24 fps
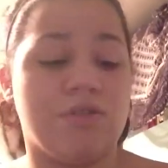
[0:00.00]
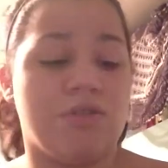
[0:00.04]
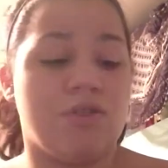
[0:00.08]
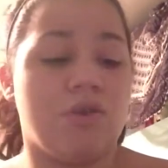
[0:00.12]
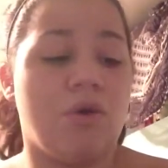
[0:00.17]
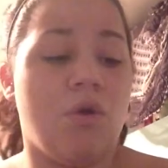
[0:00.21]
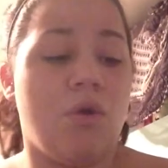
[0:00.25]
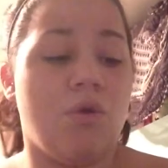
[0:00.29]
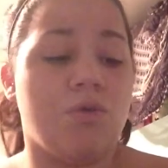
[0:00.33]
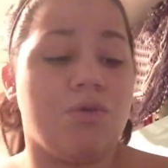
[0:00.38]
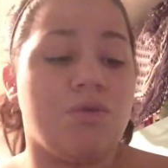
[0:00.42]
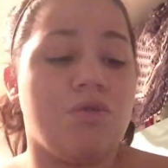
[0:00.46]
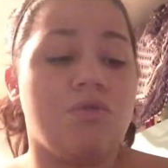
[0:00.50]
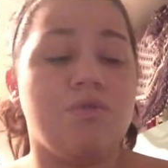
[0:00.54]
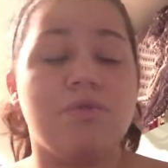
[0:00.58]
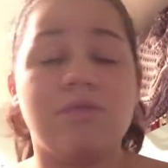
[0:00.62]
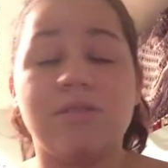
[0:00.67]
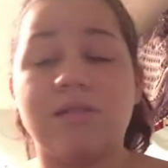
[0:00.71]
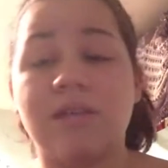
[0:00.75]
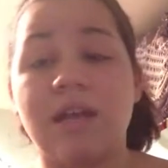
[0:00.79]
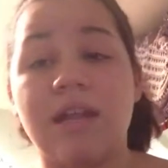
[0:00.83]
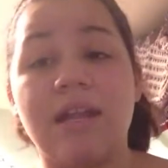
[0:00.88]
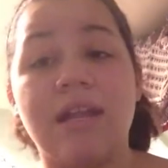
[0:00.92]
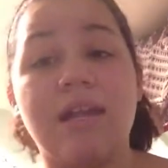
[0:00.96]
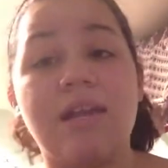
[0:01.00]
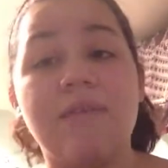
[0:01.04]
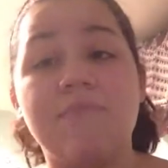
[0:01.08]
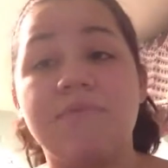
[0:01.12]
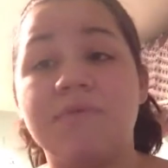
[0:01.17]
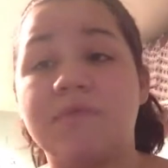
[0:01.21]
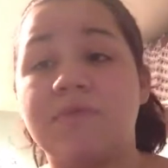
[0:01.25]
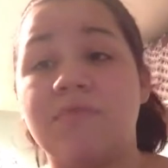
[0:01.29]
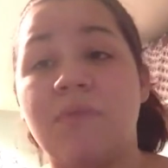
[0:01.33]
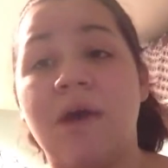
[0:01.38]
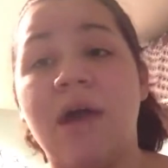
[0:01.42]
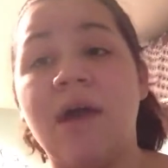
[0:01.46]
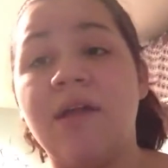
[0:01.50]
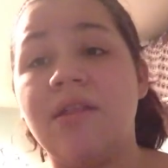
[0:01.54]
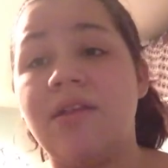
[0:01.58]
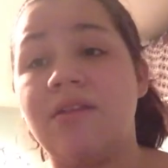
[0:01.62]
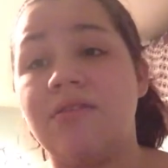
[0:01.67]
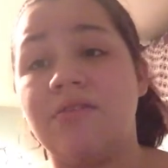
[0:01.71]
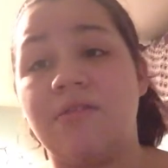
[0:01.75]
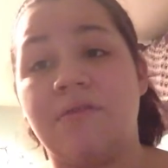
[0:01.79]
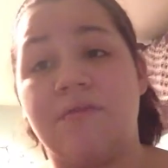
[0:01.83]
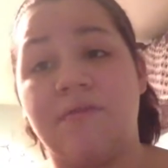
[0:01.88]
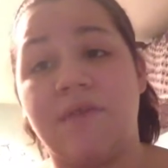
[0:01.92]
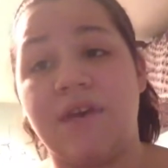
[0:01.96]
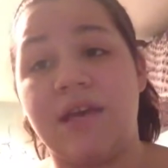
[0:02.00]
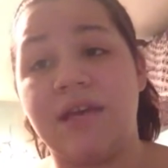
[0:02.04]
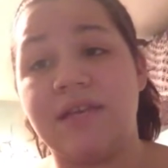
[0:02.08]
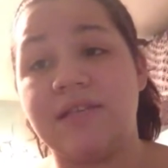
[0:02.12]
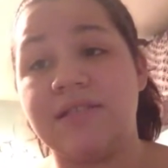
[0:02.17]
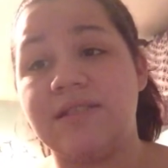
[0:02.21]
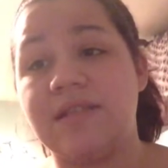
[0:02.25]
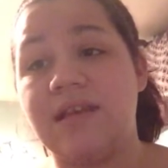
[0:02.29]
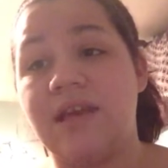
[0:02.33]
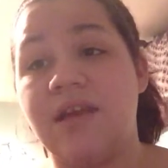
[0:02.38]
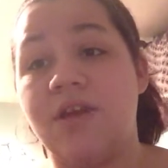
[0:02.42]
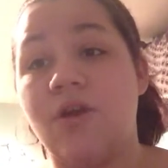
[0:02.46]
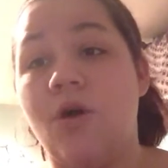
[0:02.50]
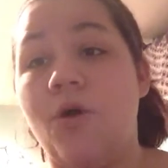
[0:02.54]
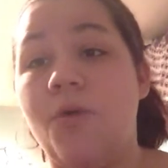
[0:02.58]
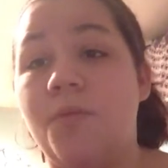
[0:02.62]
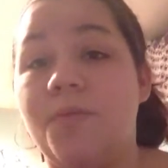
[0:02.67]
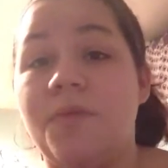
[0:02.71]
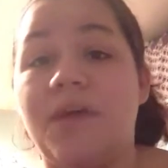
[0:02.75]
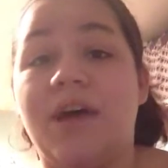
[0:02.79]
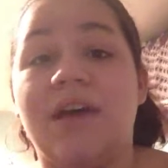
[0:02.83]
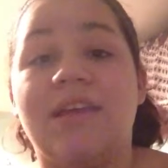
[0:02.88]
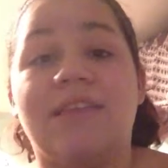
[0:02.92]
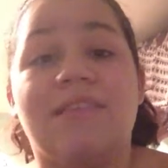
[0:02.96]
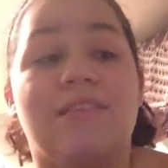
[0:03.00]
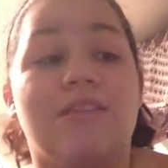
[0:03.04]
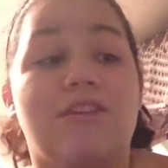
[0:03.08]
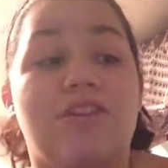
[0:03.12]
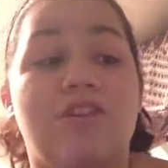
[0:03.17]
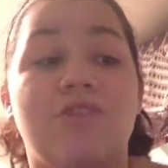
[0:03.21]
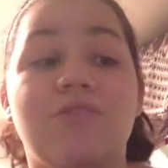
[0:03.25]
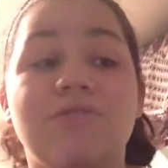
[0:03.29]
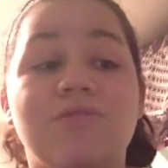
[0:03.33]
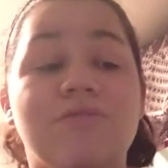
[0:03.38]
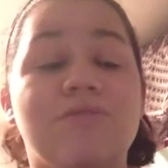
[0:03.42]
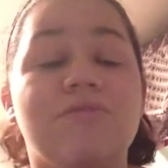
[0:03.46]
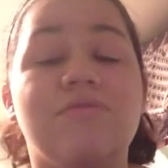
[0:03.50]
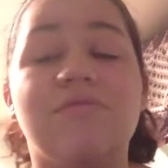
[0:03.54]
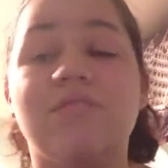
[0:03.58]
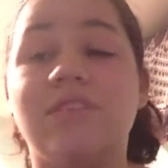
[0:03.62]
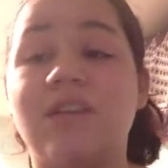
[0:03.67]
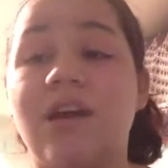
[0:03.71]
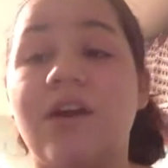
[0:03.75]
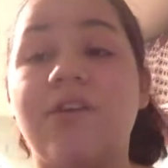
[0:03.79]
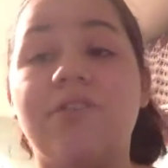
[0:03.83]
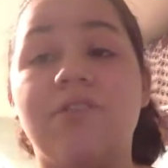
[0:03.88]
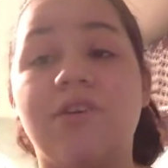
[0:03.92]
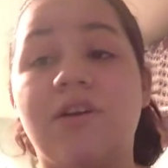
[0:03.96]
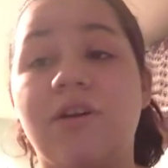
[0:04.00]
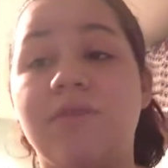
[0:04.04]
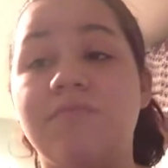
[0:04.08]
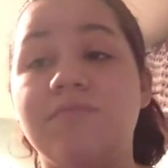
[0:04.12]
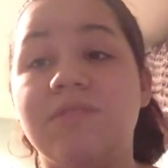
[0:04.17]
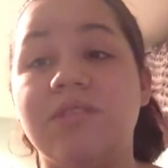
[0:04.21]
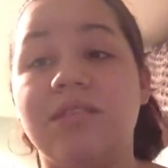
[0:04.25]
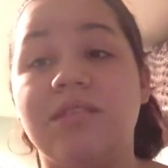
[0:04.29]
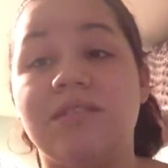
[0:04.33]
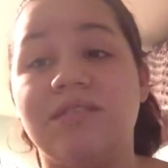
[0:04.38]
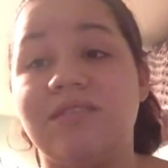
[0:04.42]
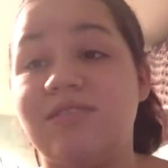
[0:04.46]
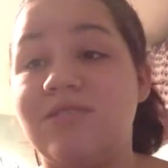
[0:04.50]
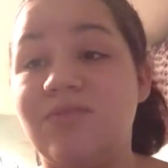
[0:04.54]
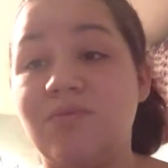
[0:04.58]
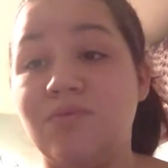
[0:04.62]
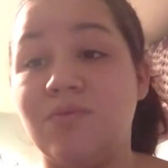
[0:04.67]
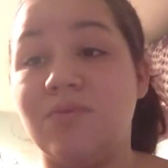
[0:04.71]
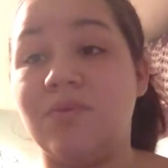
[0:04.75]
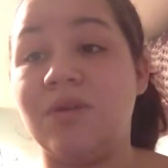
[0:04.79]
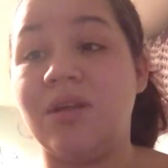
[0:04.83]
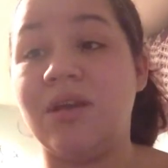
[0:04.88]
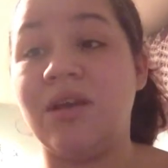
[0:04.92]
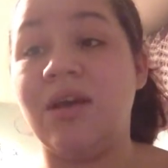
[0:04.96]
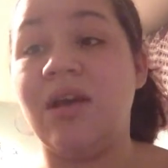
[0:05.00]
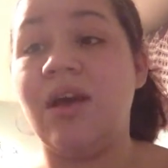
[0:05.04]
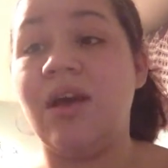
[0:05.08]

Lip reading: So you just got to keep a smile on your face and hope that the nurse or the doctor comes in soon.